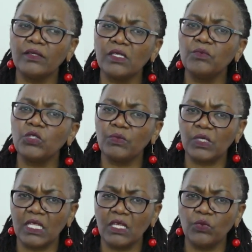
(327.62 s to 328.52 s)

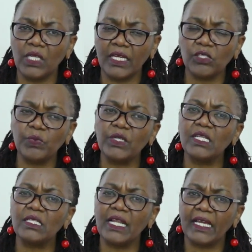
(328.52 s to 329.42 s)
symptoms that they will
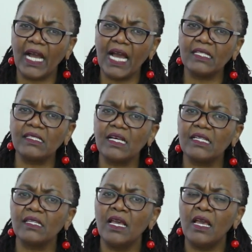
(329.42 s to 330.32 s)
experience, like
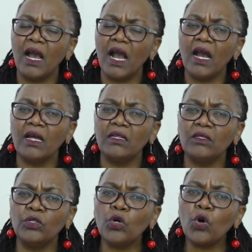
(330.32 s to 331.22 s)
ulcers,
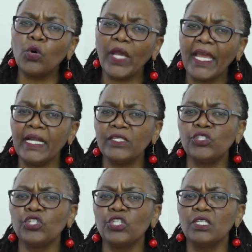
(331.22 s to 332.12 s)
low
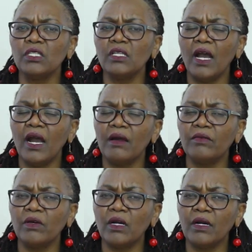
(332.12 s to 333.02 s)
energy
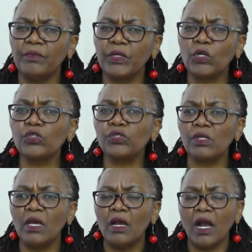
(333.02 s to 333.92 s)

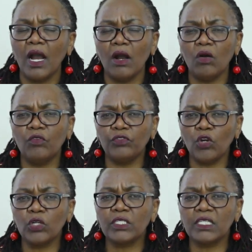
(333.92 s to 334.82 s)
because of
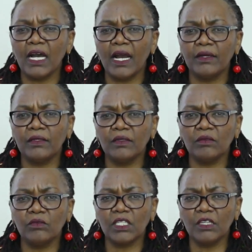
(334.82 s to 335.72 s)
not
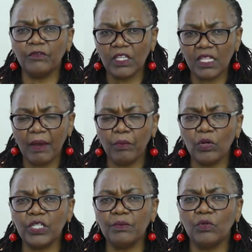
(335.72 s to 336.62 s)
giving their
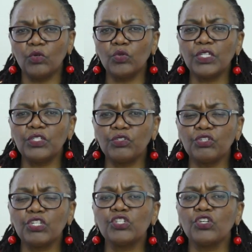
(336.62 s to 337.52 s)
body good
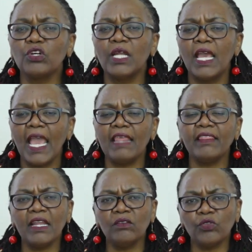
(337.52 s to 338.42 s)
nutrition.
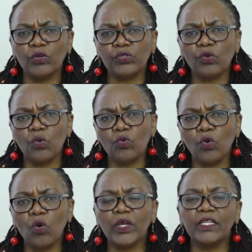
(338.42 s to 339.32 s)
And then those who
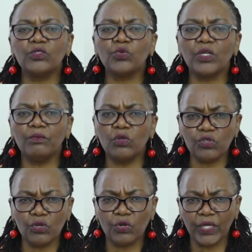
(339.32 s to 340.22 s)
go into
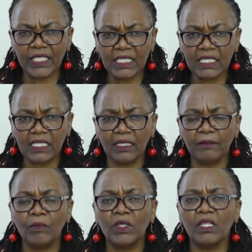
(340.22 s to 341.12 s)
emotional
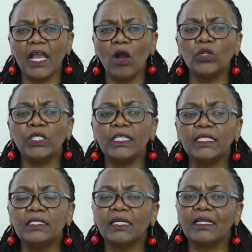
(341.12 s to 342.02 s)
eating, they are
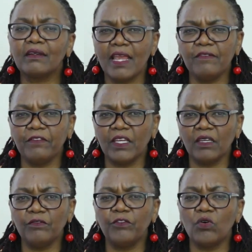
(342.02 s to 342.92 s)
only
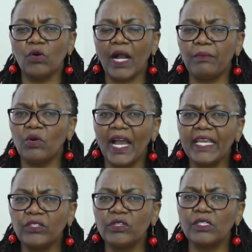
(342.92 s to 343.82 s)
craving for
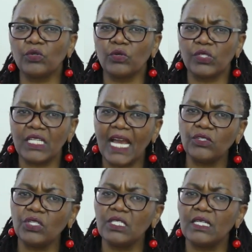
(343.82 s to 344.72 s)
carbohydrates or
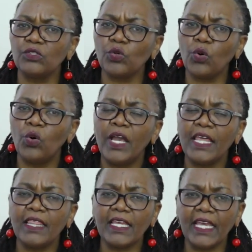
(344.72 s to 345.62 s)
starches, and so
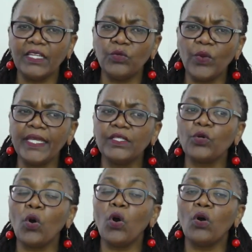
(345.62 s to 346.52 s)
they gain weight,
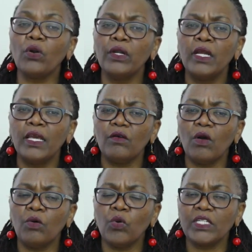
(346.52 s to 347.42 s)
or
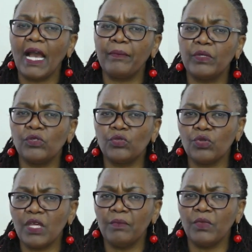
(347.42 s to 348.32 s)
what happens to
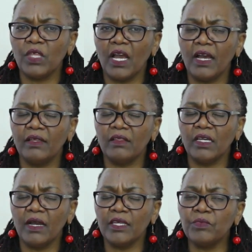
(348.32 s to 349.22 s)
them,
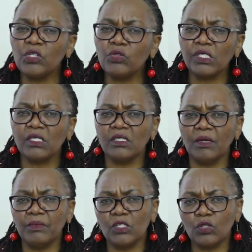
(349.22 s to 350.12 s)
their immune
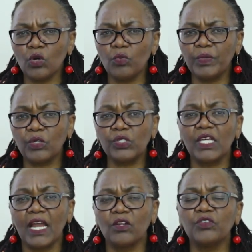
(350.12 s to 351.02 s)
system is low because
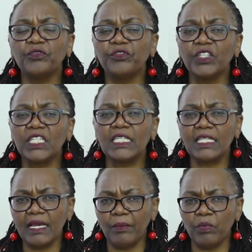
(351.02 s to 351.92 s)
they are not
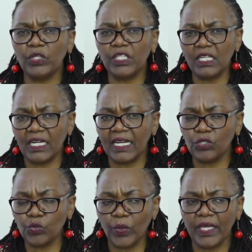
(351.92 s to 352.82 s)
feeding their body the
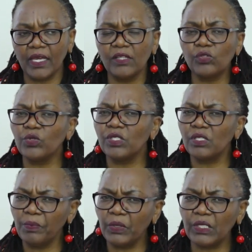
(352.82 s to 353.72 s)
right way. And so it's
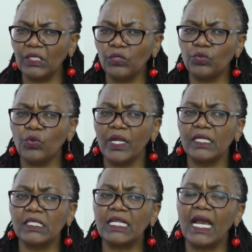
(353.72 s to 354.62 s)
important to
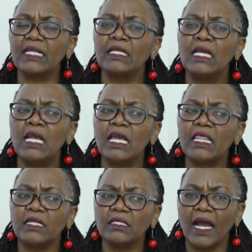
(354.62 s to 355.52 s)
understand
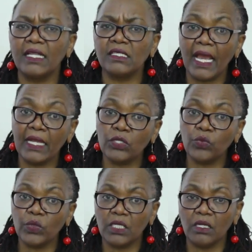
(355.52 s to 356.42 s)
that anxiety
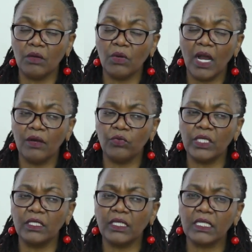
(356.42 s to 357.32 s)

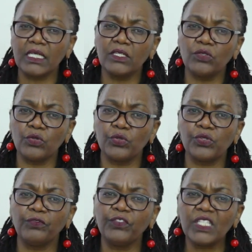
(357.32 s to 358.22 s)
will create
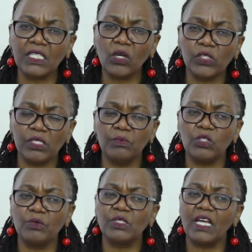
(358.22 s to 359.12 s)
those physical
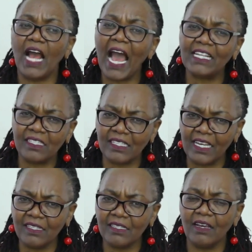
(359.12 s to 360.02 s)
symptoms.
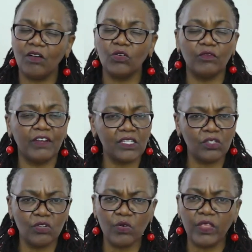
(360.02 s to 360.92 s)
Ulcers, all of
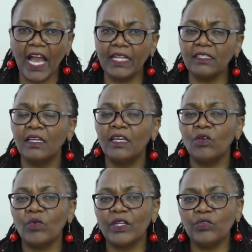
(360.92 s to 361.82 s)
us know that
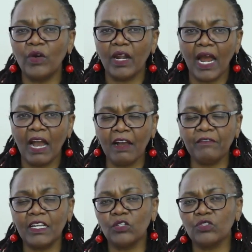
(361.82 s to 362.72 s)
when you
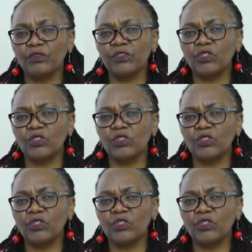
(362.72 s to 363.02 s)
have a lot of